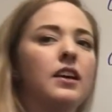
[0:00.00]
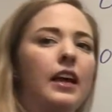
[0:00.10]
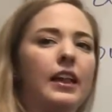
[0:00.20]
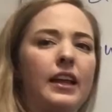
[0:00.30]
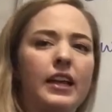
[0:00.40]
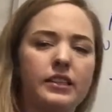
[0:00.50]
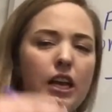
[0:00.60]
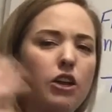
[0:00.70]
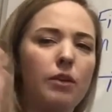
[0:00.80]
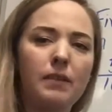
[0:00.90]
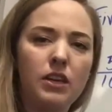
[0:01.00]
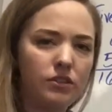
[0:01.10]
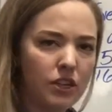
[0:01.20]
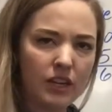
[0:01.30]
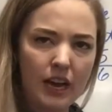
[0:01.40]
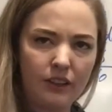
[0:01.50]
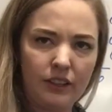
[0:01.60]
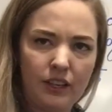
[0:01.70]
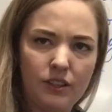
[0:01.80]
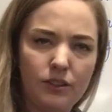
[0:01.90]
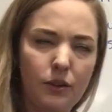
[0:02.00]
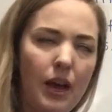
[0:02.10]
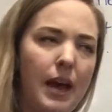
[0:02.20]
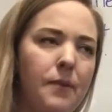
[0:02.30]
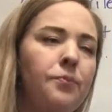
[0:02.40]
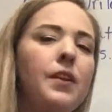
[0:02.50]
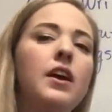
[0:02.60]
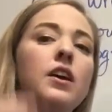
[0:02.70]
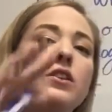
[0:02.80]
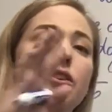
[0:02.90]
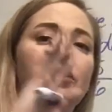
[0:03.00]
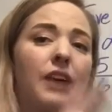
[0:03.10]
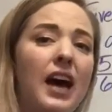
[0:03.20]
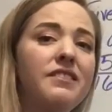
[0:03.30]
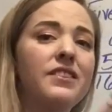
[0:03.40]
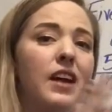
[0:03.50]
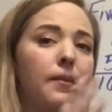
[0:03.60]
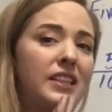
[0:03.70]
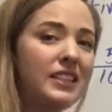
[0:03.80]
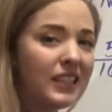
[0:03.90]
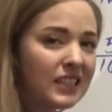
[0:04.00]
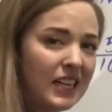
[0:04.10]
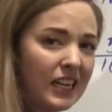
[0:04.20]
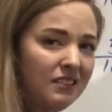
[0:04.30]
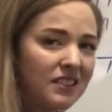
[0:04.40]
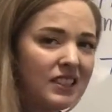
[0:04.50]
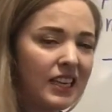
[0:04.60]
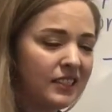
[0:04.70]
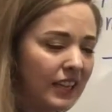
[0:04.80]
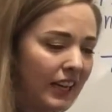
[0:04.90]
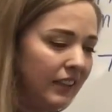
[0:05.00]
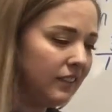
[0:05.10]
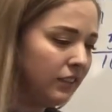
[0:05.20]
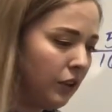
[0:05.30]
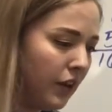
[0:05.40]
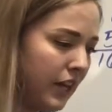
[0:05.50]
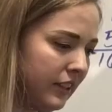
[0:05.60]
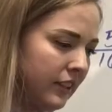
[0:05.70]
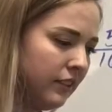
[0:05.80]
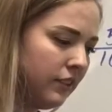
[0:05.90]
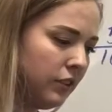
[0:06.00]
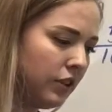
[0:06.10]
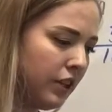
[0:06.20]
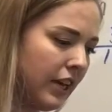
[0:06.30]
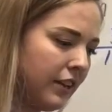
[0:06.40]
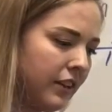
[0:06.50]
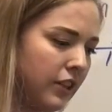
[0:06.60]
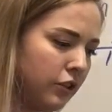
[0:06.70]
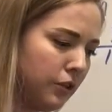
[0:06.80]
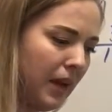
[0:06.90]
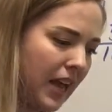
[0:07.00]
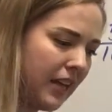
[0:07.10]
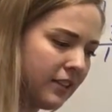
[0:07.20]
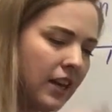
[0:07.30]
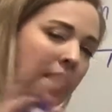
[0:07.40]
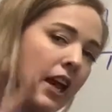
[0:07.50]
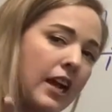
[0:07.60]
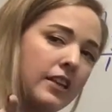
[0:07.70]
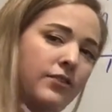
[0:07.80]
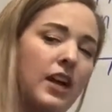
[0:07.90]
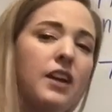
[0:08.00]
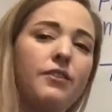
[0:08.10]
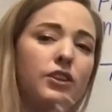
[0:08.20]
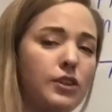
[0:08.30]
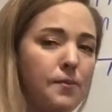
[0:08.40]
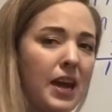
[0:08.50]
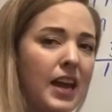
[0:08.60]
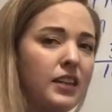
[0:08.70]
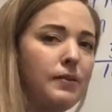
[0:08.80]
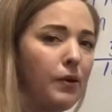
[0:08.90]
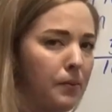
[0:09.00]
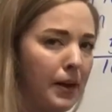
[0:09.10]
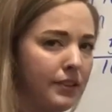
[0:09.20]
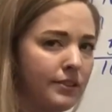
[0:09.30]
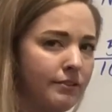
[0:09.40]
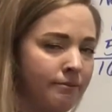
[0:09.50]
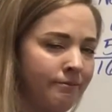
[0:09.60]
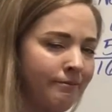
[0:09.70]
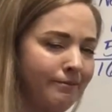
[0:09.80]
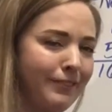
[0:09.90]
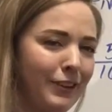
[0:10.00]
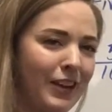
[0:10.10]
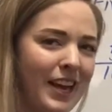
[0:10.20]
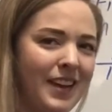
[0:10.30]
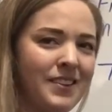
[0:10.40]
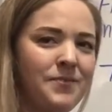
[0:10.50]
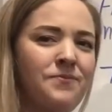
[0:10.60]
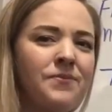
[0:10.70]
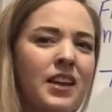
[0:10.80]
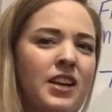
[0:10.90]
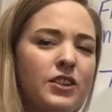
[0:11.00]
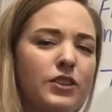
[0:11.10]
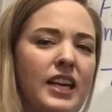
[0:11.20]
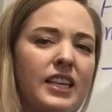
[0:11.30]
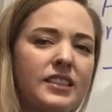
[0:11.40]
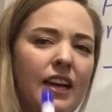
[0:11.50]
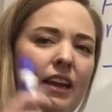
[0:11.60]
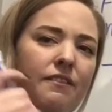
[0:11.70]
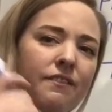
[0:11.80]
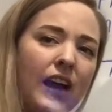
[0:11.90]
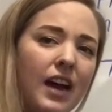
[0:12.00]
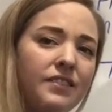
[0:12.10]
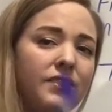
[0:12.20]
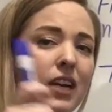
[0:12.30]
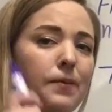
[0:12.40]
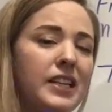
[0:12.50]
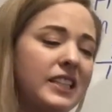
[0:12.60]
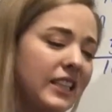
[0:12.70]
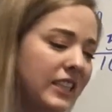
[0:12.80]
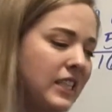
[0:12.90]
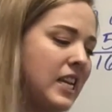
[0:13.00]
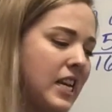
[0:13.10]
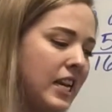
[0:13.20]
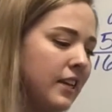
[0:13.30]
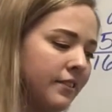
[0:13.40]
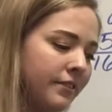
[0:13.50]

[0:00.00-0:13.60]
Okay, like I said, you can be using your calculators, okay? So 5 divided by 16, take a second, do it. Do it on your calculator, do it by hand. I think it's fine if you're doing it by hand, you might want to pause. Okay, so take a second, 5 divided by 16,